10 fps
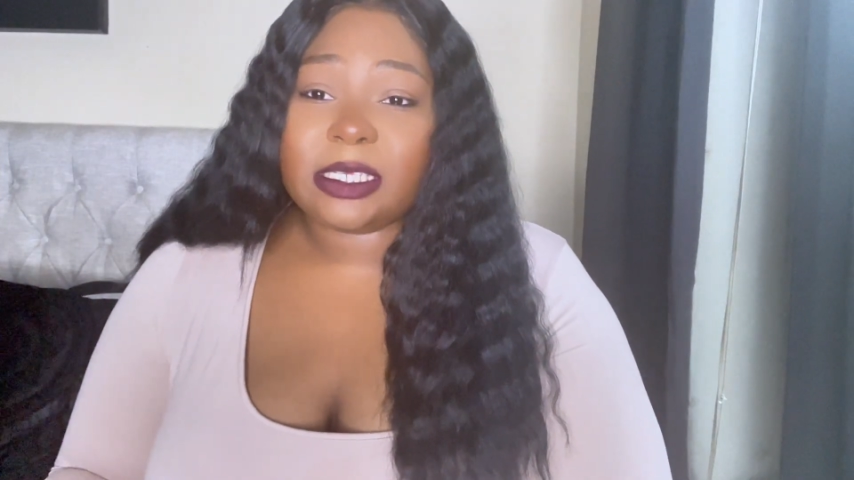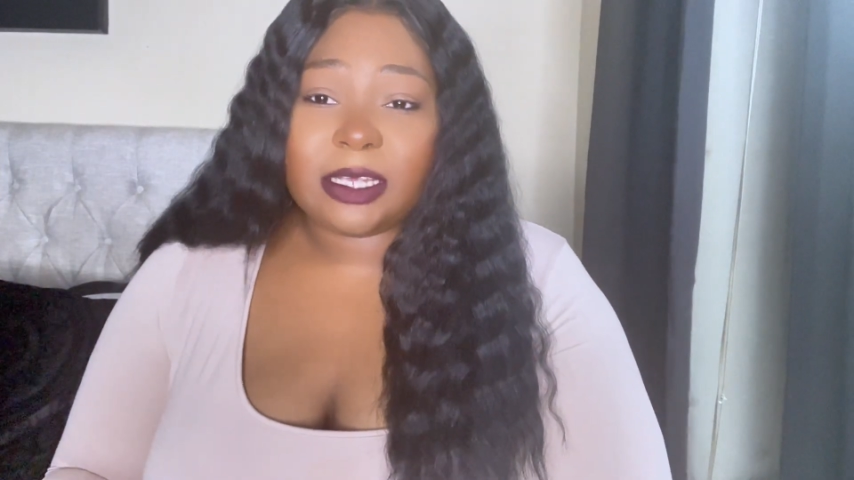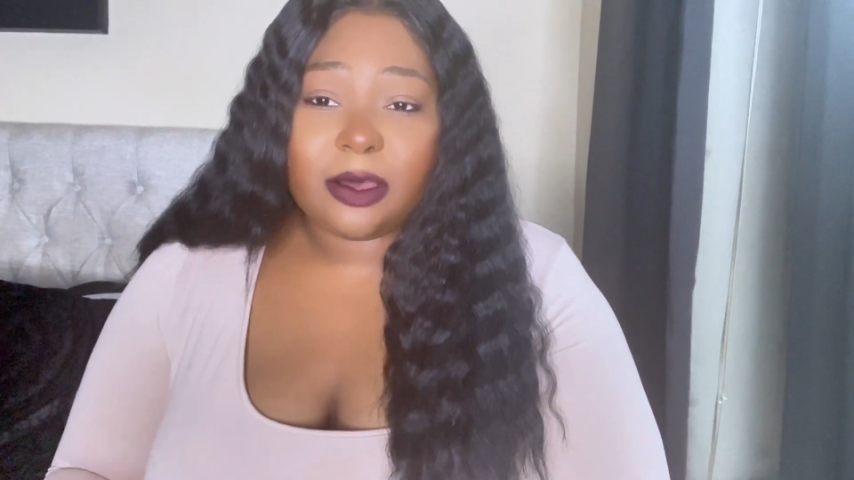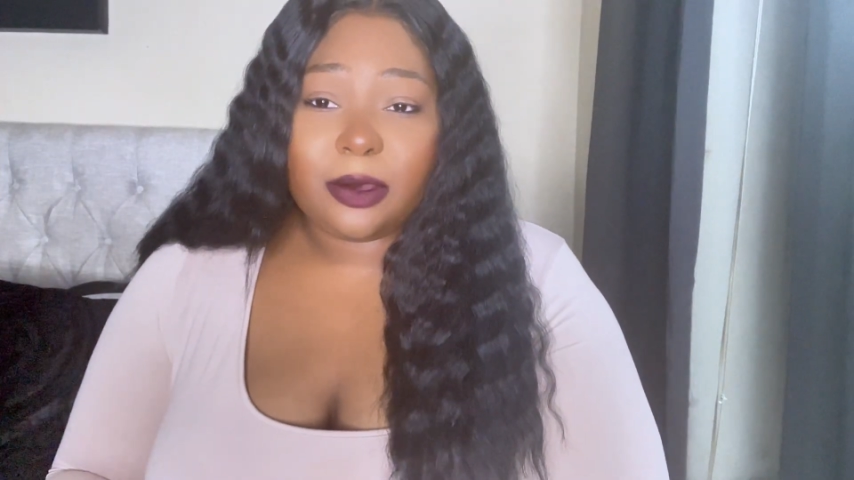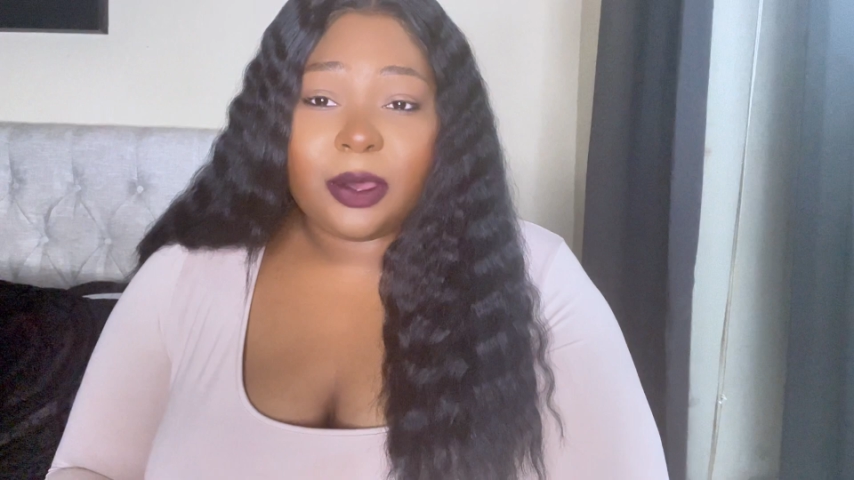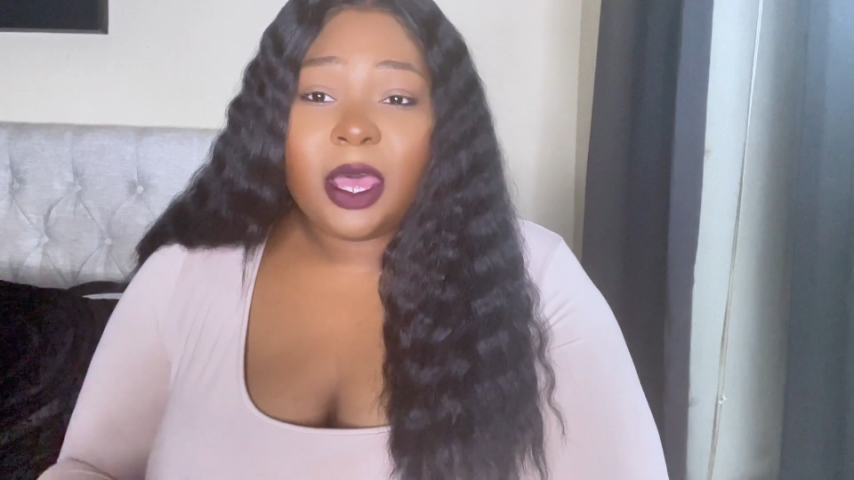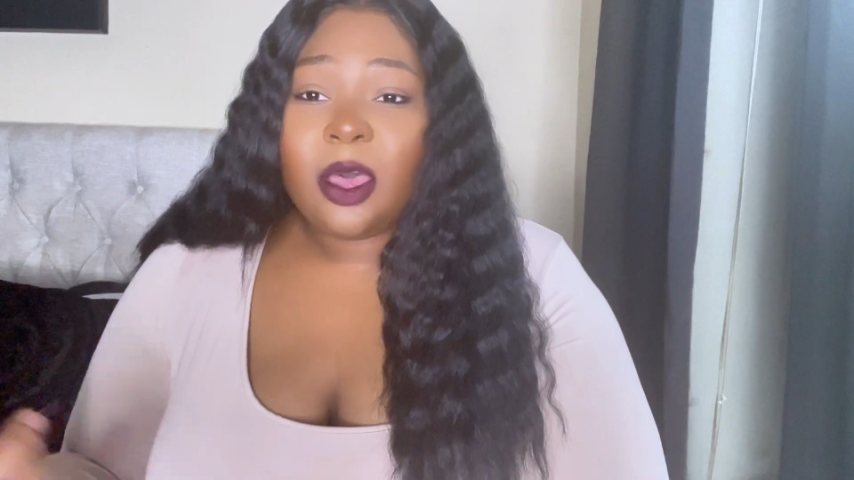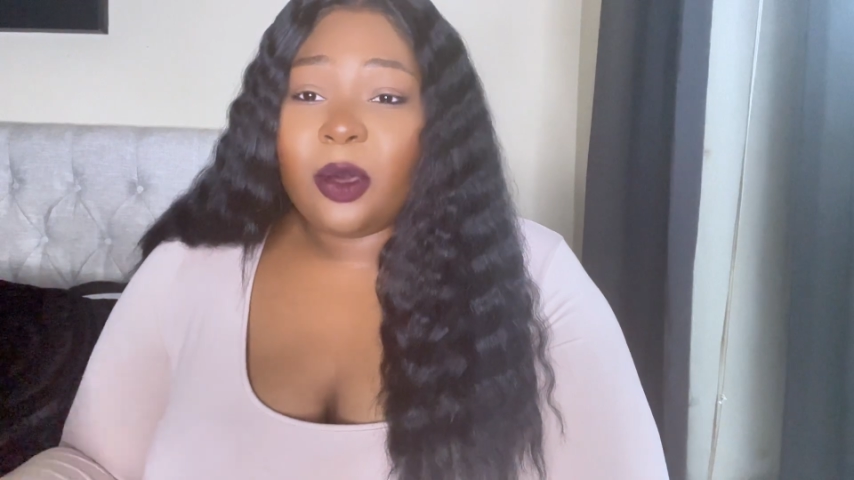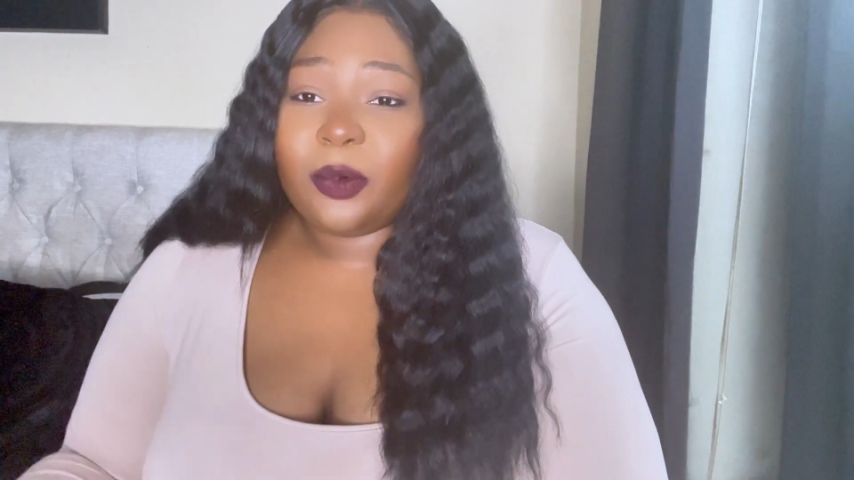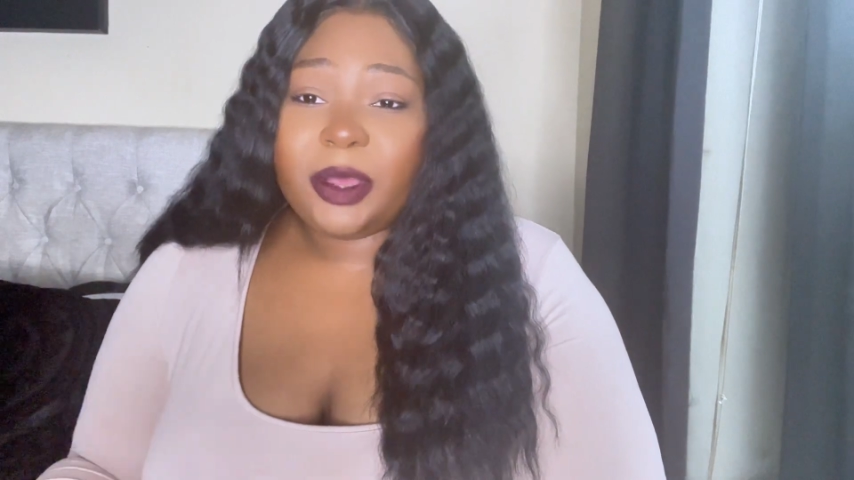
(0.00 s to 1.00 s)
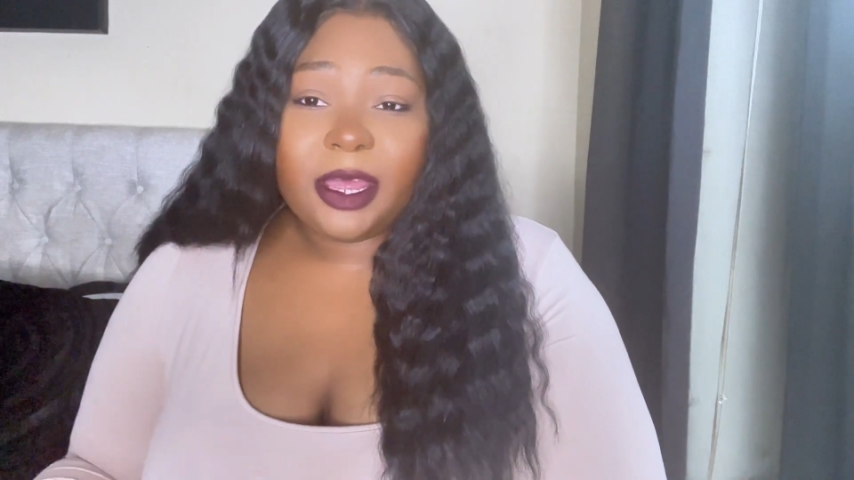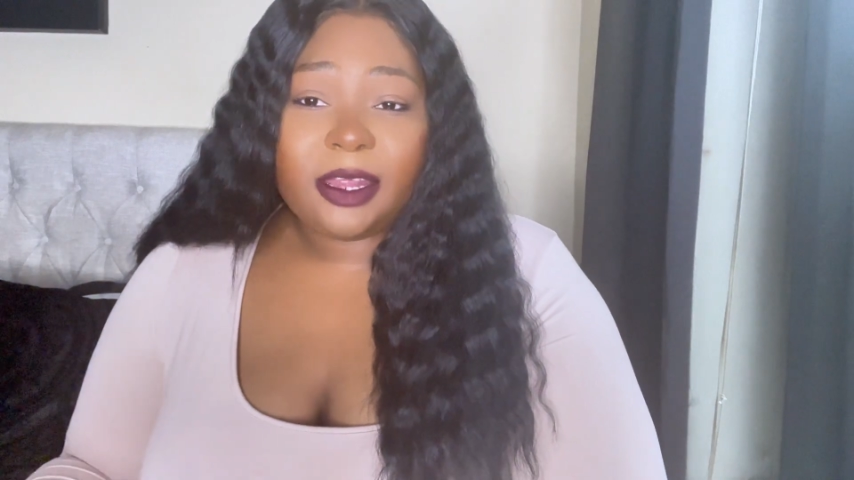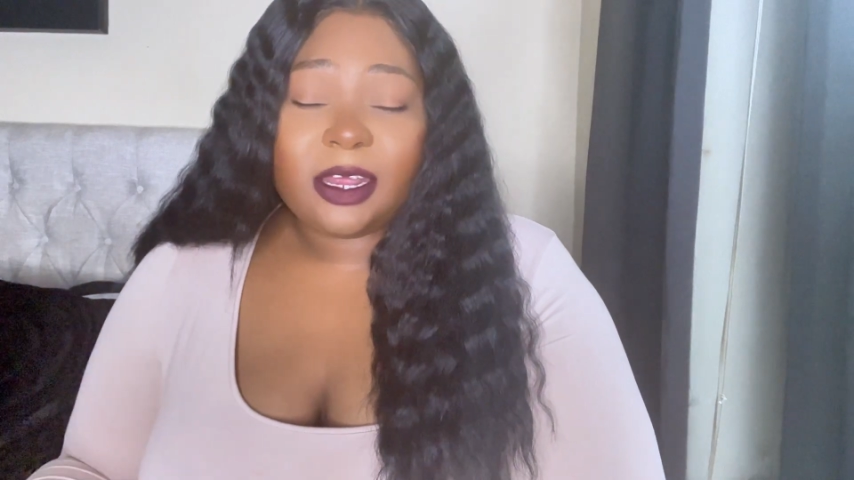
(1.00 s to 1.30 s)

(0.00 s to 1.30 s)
So with